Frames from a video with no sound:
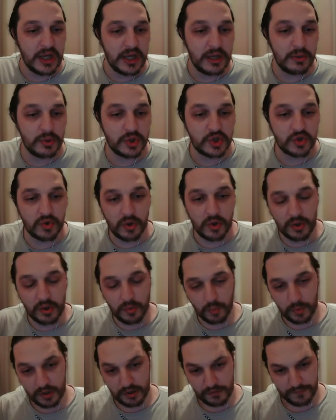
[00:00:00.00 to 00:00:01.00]
He was strong
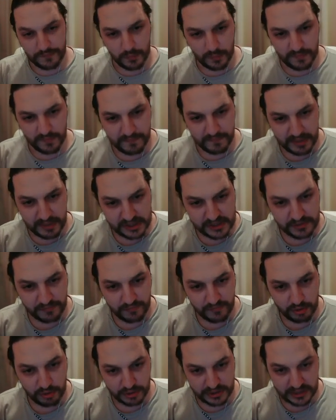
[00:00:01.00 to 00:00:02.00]
and willful with much
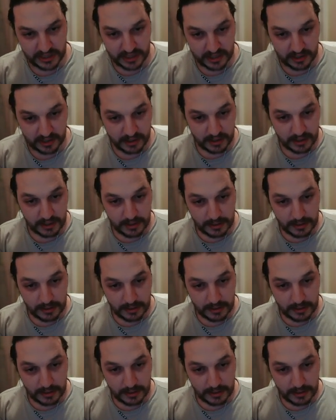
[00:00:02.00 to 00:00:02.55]
foresight,